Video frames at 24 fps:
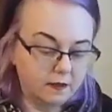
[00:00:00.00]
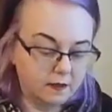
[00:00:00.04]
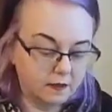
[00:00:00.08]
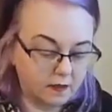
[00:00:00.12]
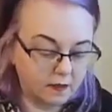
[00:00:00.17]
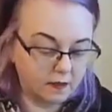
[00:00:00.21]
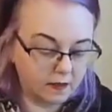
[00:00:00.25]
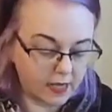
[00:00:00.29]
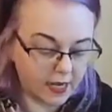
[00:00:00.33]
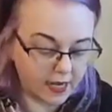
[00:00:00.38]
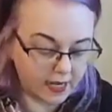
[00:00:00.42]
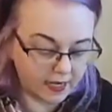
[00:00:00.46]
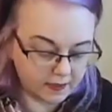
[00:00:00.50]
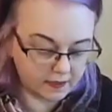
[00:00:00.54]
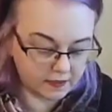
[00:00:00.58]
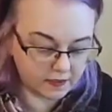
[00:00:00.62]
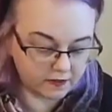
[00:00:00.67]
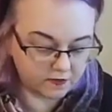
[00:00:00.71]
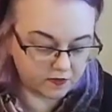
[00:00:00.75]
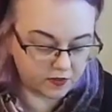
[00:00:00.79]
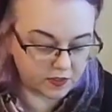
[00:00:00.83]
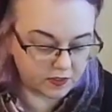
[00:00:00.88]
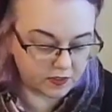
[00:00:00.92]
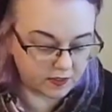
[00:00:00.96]
The last
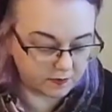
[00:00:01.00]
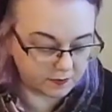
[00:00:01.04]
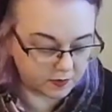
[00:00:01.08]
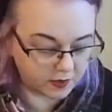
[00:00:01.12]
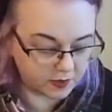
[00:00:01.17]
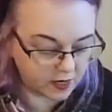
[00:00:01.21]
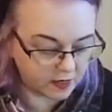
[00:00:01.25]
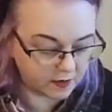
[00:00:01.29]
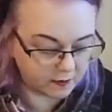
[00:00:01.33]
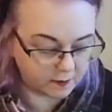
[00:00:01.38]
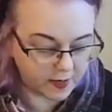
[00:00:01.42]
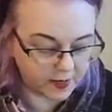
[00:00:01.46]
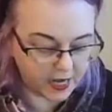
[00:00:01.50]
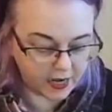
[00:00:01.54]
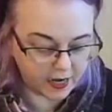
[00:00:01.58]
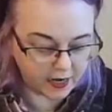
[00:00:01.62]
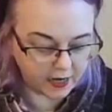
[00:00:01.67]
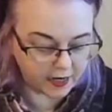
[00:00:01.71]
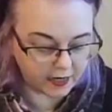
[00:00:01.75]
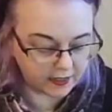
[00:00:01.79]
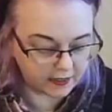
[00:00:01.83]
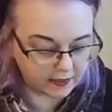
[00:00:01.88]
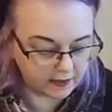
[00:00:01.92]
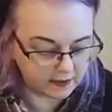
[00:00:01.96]
of the Ziploc
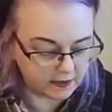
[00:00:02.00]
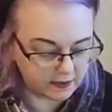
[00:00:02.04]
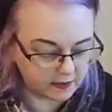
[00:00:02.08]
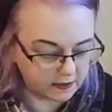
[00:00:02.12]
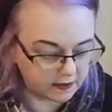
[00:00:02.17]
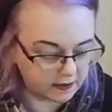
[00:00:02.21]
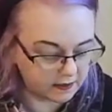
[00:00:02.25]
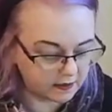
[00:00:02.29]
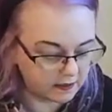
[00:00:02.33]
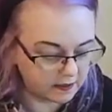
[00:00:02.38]
bags.